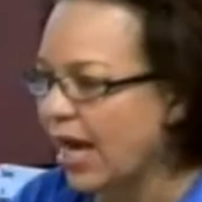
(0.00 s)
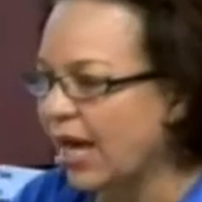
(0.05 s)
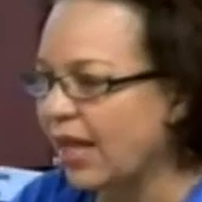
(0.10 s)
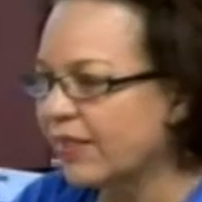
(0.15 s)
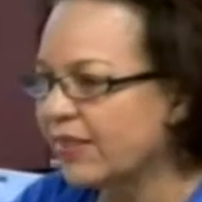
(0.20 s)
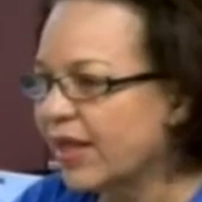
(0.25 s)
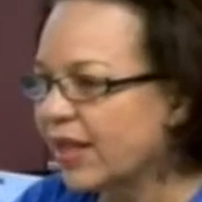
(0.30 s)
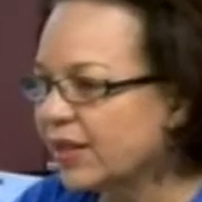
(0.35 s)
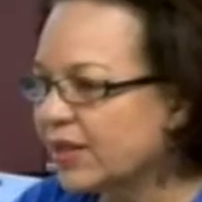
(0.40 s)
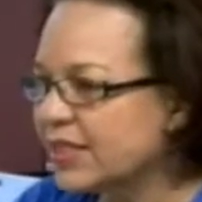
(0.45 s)

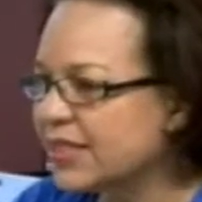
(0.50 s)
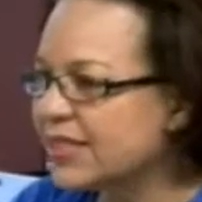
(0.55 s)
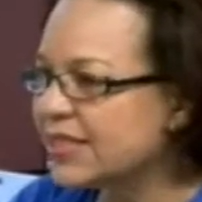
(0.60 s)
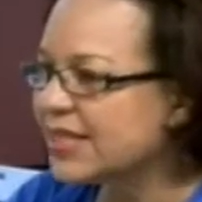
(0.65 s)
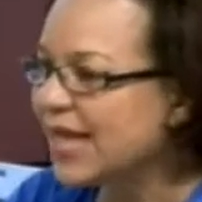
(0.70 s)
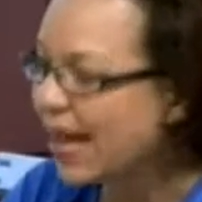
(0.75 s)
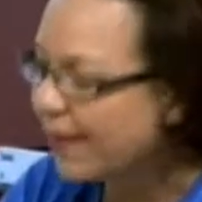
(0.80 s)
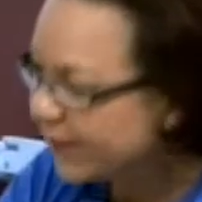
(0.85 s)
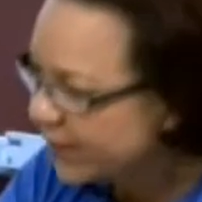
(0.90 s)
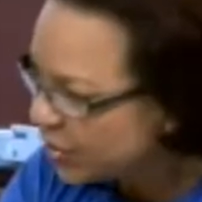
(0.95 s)
that the
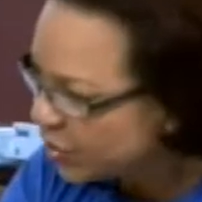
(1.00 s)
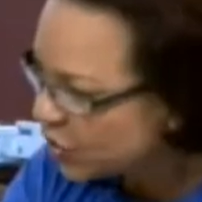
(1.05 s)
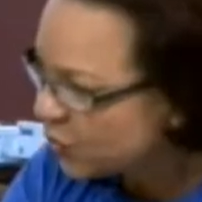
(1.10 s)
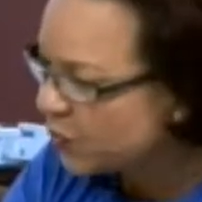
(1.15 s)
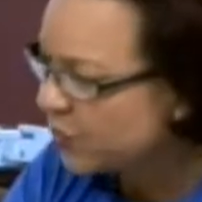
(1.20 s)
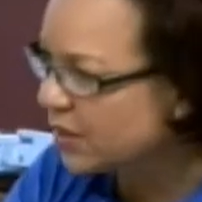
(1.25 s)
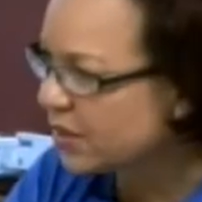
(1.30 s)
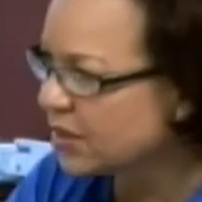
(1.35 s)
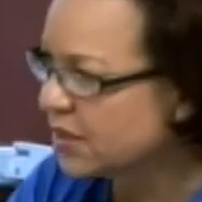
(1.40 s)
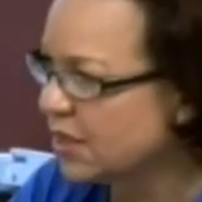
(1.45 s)
damage that we
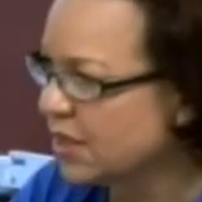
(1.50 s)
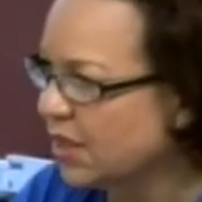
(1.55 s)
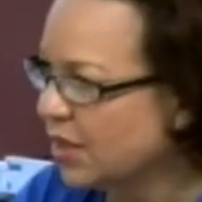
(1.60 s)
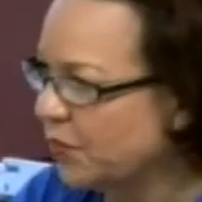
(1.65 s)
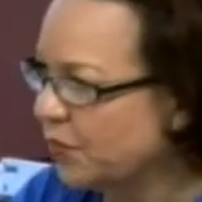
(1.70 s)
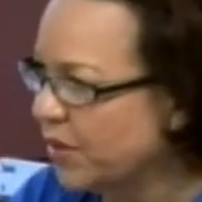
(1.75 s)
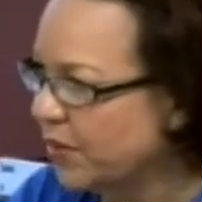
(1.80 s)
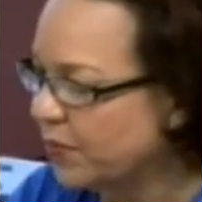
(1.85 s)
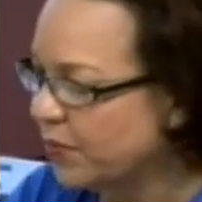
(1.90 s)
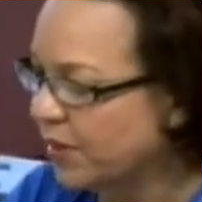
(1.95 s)
are seeing in
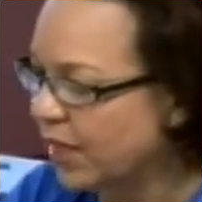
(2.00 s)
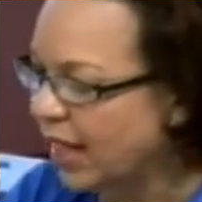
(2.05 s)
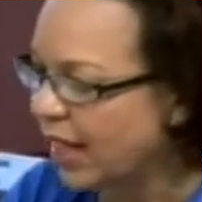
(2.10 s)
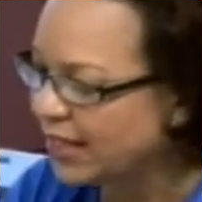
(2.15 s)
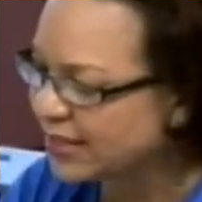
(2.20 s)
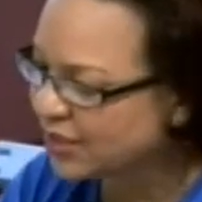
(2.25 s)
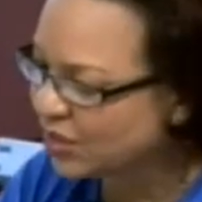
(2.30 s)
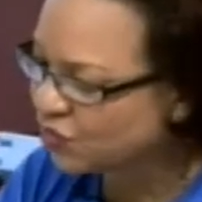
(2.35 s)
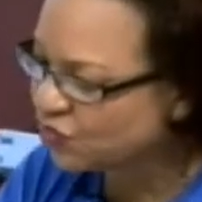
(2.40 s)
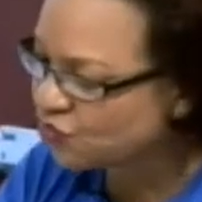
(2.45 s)
people
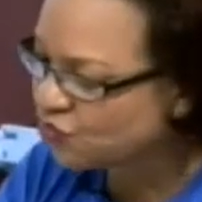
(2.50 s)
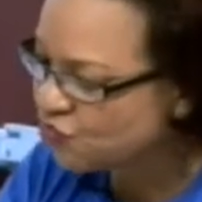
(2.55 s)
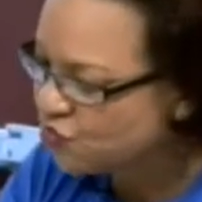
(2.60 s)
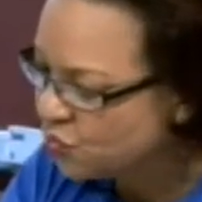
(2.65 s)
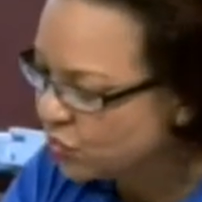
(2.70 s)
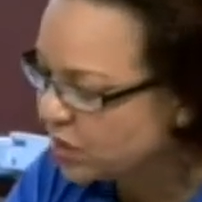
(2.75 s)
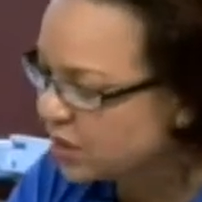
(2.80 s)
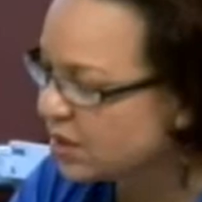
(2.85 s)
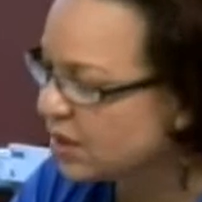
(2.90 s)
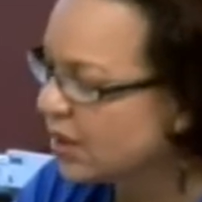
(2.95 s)
has its
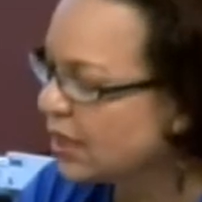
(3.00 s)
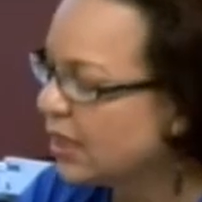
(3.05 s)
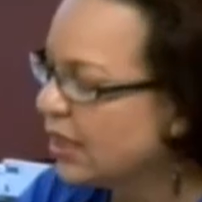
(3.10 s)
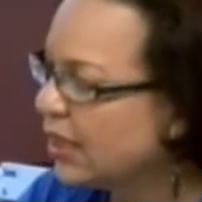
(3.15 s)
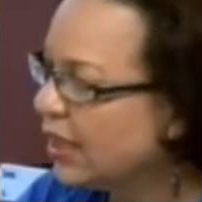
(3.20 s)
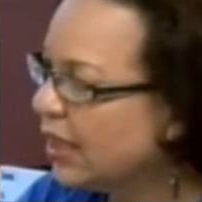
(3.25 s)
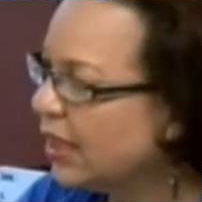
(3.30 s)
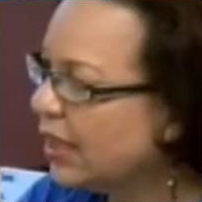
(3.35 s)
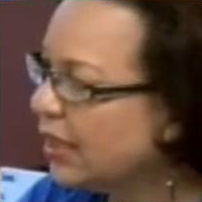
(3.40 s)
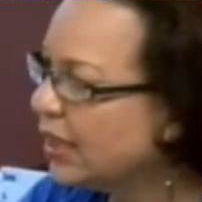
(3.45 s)
root
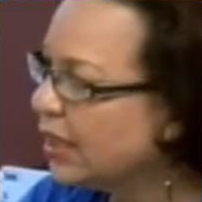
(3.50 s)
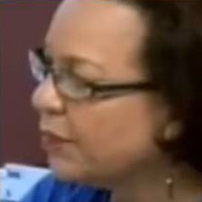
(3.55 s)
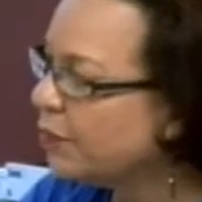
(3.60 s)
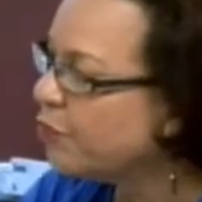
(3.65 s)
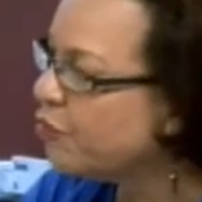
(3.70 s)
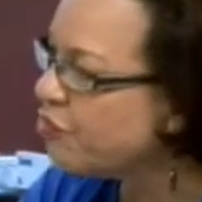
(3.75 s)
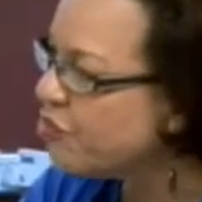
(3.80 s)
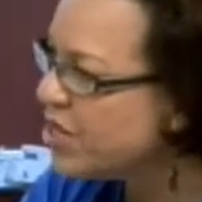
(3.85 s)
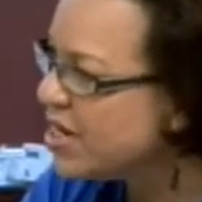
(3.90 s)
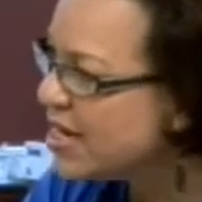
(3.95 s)
in the
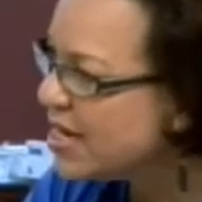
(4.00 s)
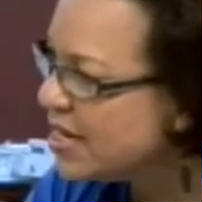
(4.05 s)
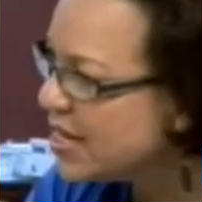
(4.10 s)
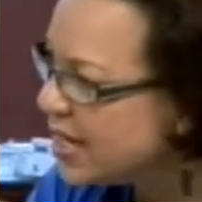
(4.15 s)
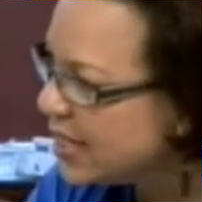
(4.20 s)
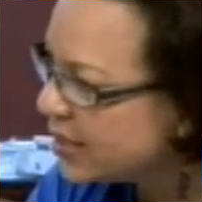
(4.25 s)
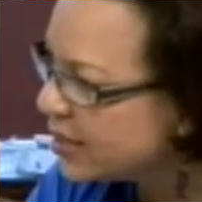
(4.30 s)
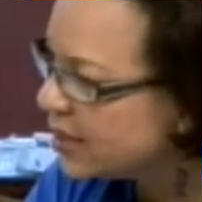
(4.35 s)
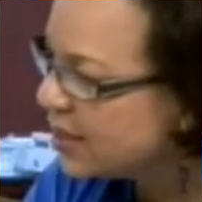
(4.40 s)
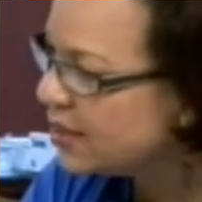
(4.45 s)

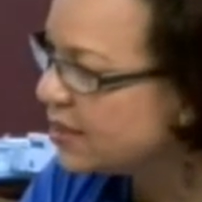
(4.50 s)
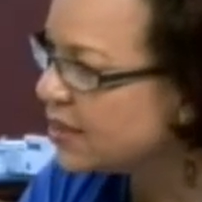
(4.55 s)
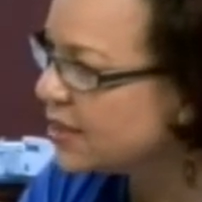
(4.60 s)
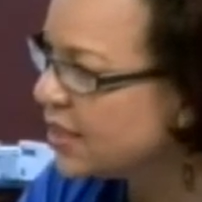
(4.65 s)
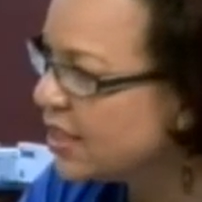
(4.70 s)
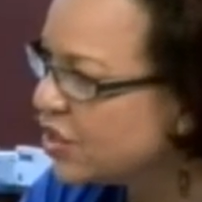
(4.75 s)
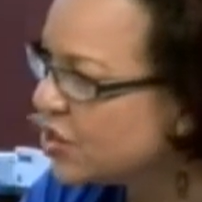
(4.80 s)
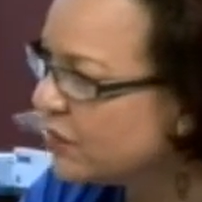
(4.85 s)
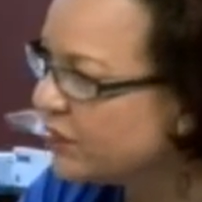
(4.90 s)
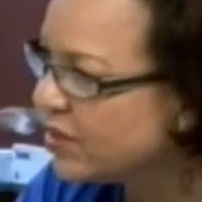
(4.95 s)
prenatal
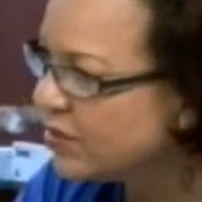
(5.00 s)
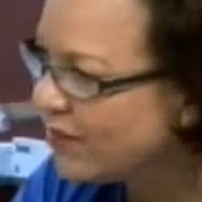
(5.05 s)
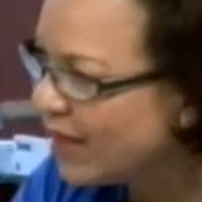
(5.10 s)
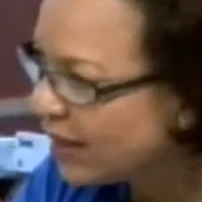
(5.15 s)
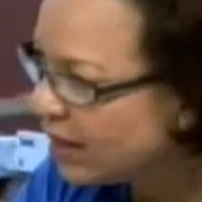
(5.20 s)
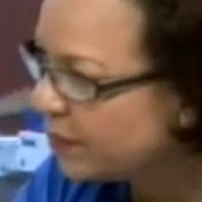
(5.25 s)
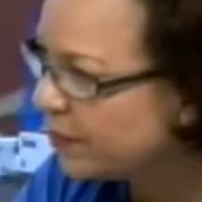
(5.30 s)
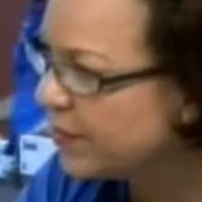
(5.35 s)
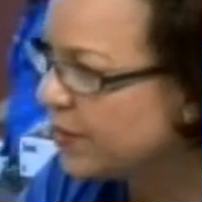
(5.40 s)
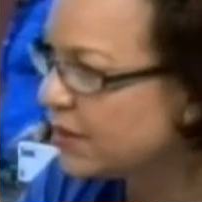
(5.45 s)
stage of
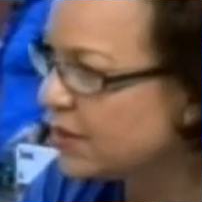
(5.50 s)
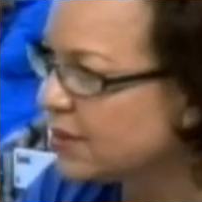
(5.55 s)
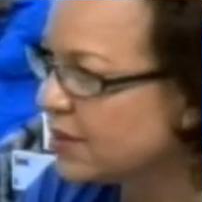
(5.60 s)
development.